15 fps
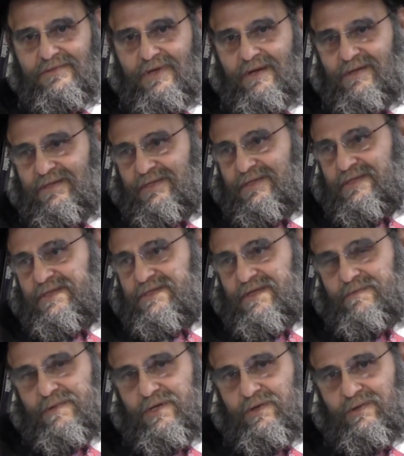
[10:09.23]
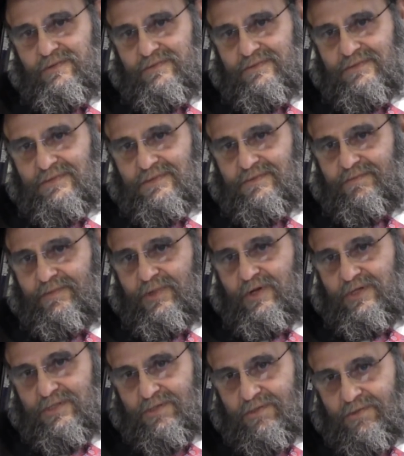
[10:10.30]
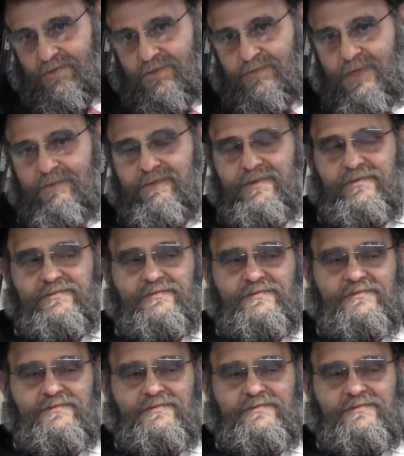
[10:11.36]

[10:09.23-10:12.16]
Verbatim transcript: I did this on my own because of the newspaper.